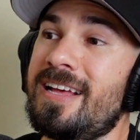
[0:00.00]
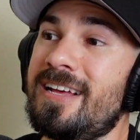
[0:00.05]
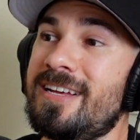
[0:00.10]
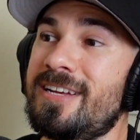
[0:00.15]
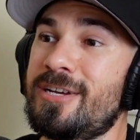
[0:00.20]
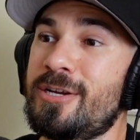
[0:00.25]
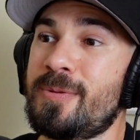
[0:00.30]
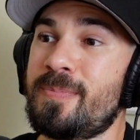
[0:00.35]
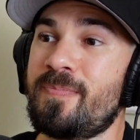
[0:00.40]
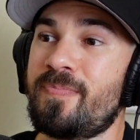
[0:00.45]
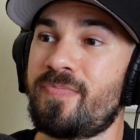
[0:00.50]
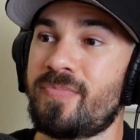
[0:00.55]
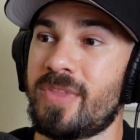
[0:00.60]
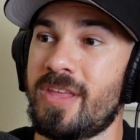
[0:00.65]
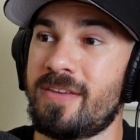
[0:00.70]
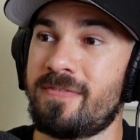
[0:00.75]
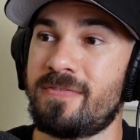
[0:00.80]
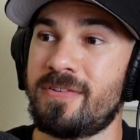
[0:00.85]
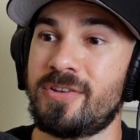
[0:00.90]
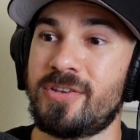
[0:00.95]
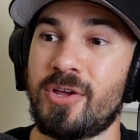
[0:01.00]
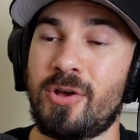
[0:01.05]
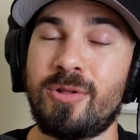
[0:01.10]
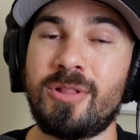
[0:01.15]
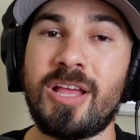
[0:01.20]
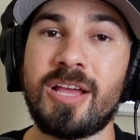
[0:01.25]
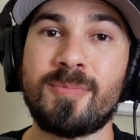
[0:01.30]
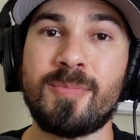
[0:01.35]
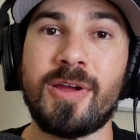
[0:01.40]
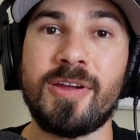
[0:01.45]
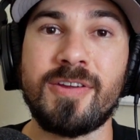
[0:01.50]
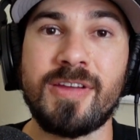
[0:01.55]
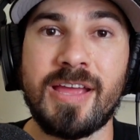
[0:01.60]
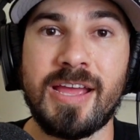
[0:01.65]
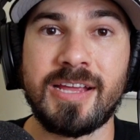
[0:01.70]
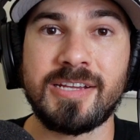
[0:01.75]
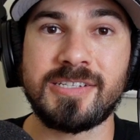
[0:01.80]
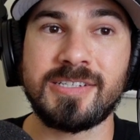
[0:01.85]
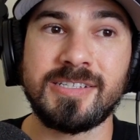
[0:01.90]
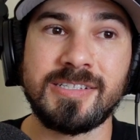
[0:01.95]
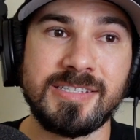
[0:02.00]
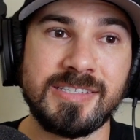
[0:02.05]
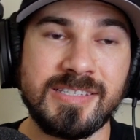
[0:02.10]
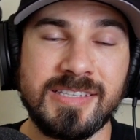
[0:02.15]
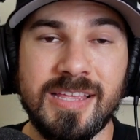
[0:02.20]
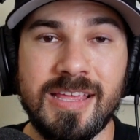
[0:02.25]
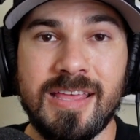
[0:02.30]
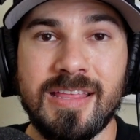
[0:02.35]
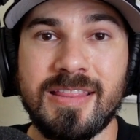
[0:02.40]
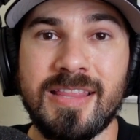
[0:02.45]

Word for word: Um, if you don't like my reactions,